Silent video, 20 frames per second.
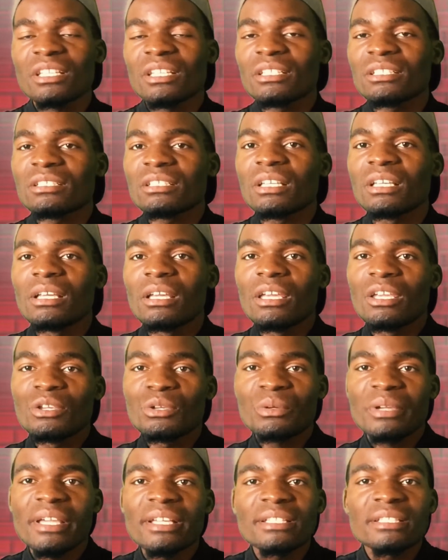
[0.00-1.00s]
and
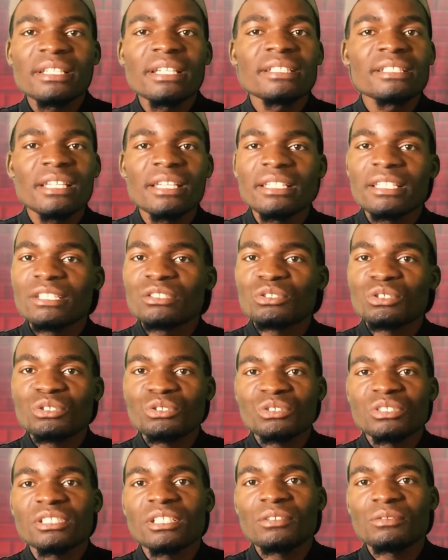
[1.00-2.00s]
you can't get any
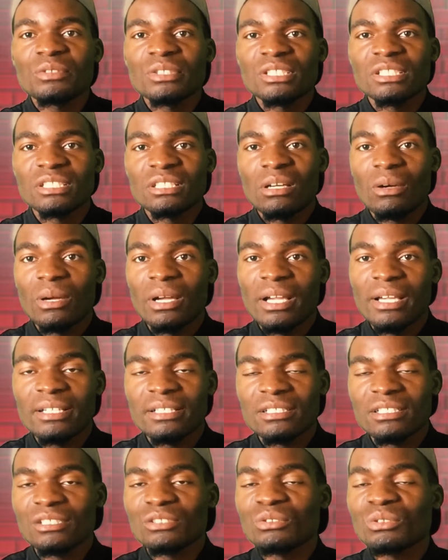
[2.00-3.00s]
social service in our country.